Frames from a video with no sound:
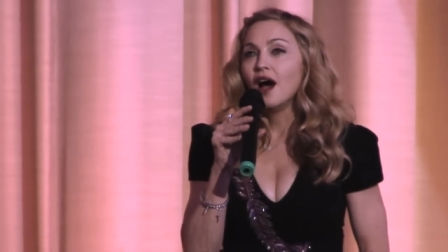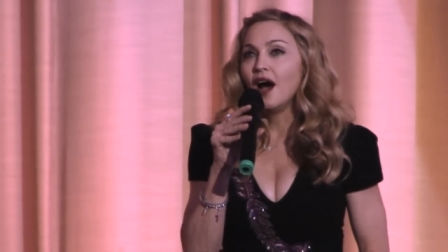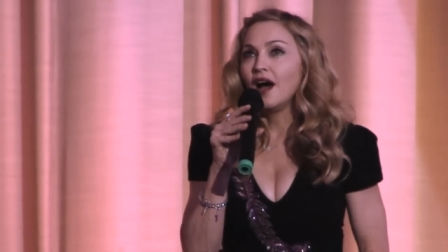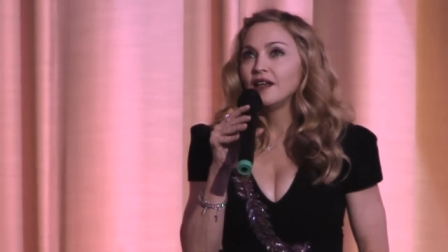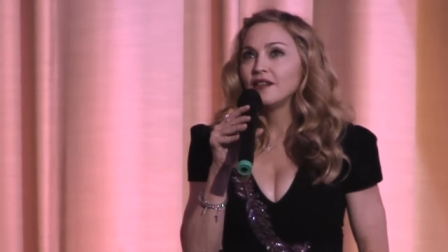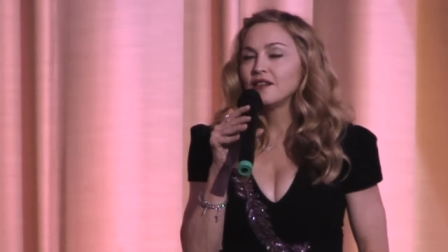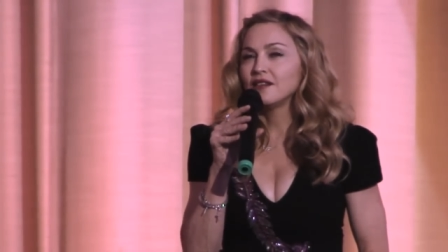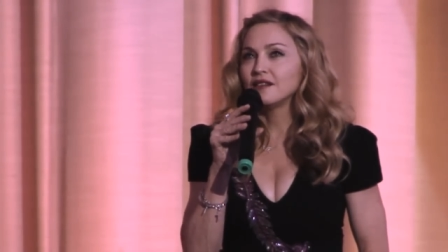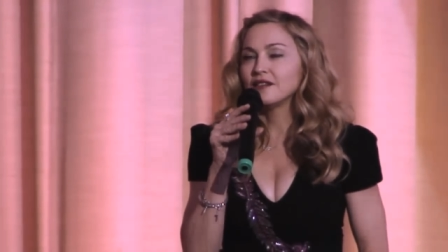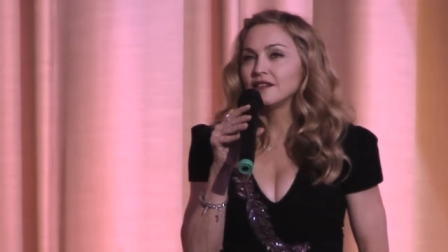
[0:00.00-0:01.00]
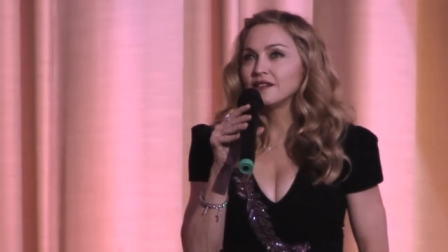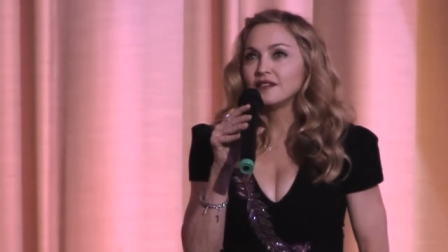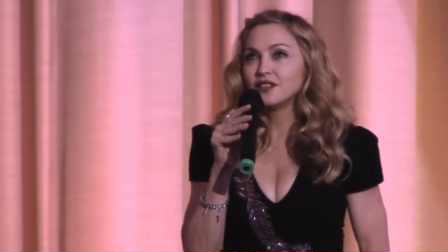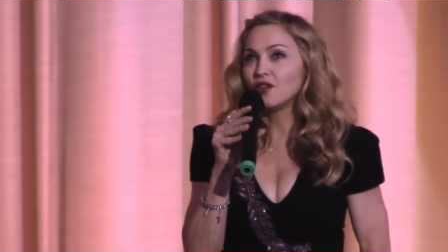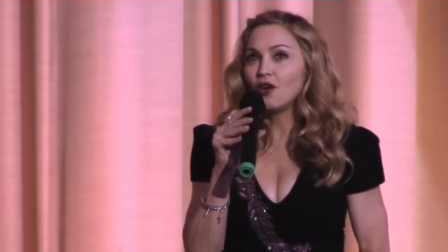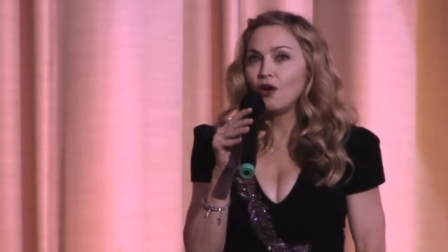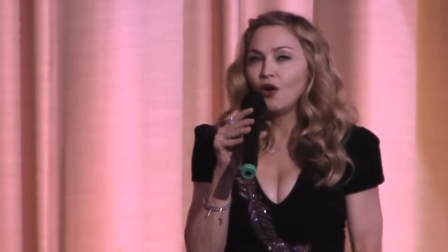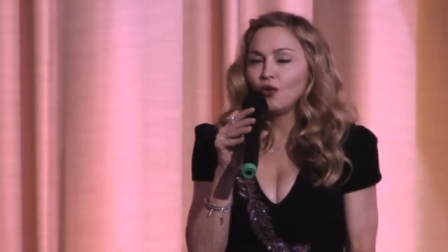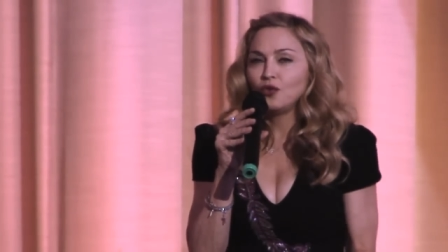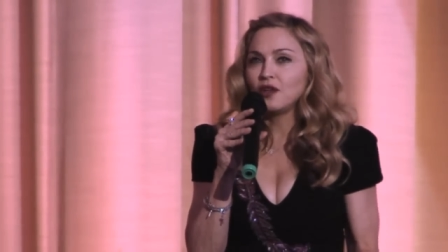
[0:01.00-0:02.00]
I saw a
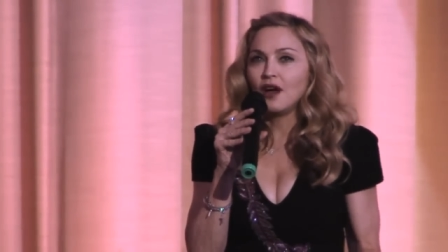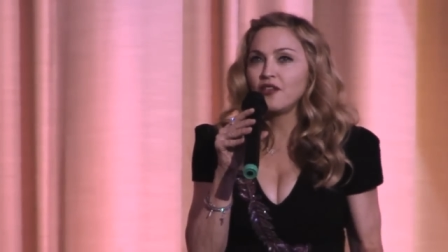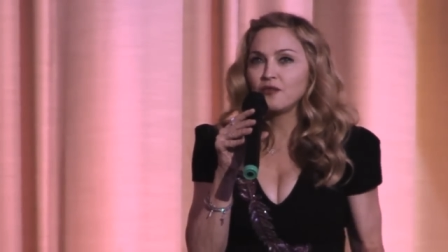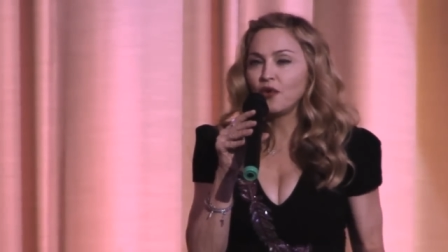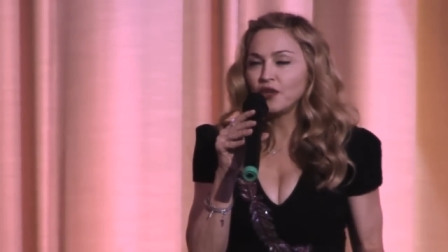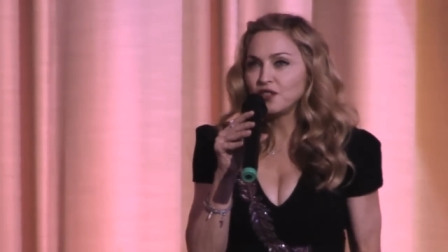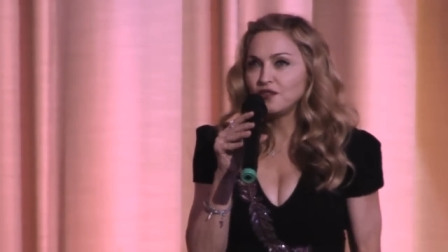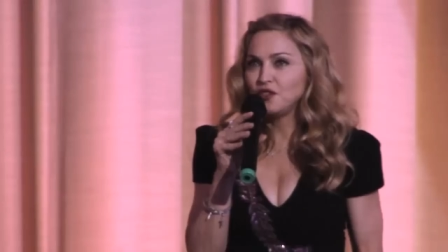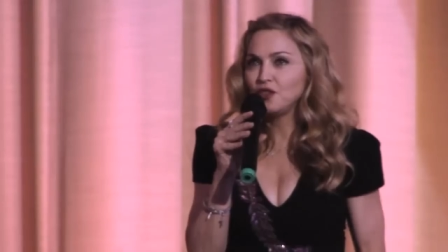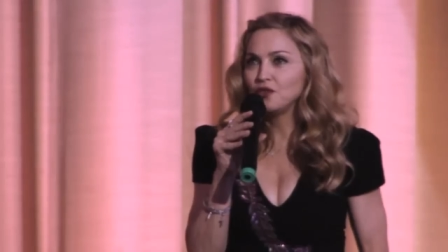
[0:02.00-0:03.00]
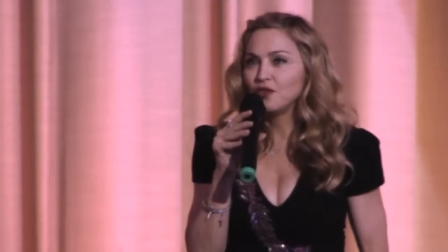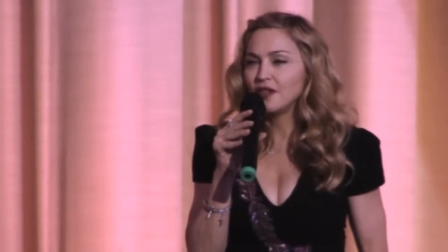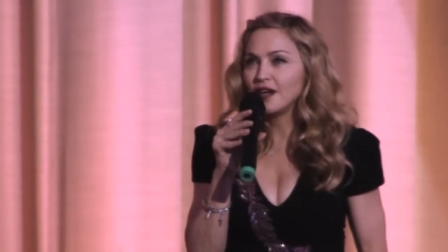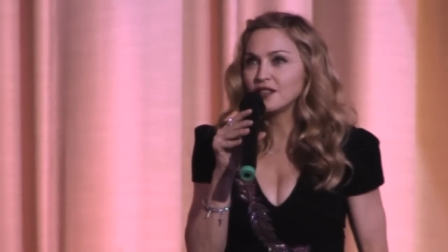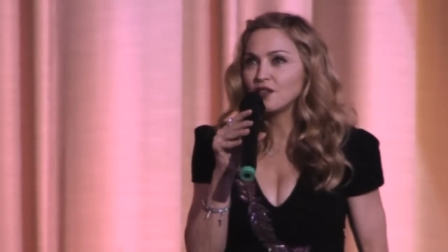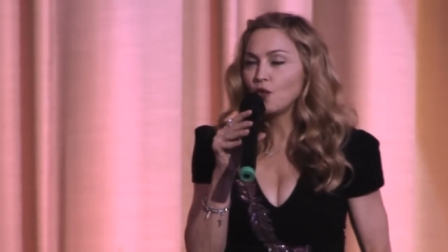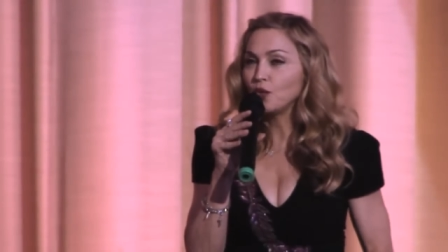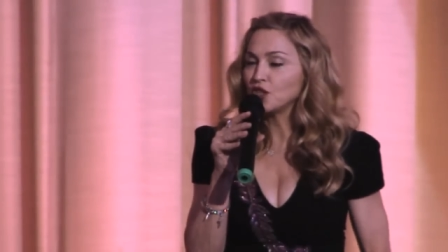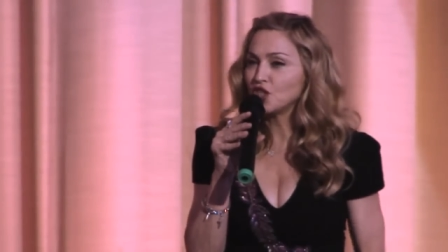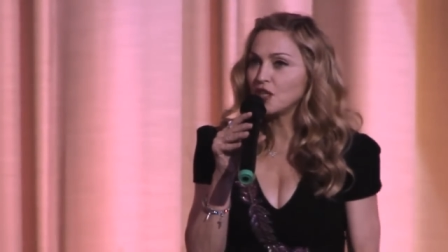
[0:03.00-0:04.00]
whole other point of view, and I saw
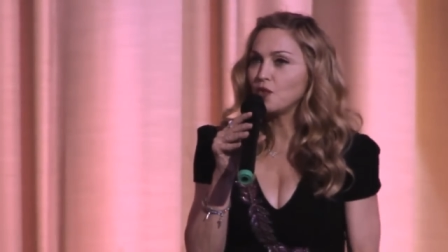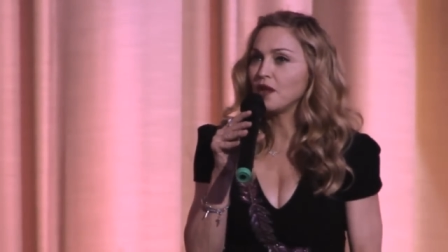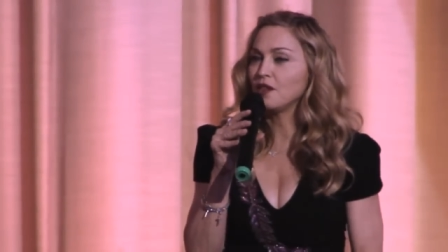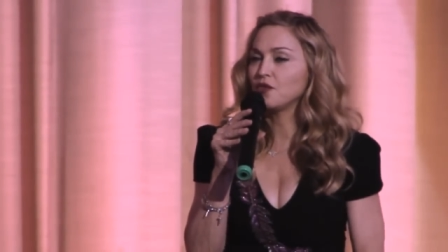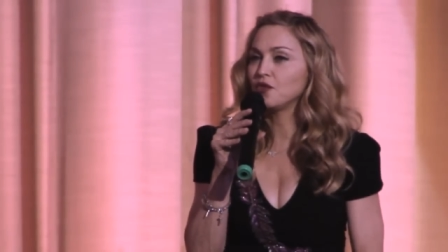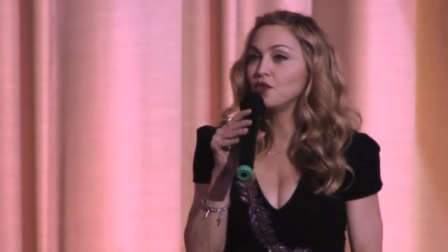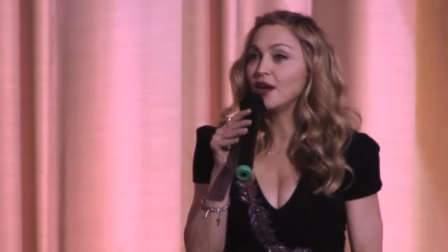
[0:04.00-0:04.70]
what she went through.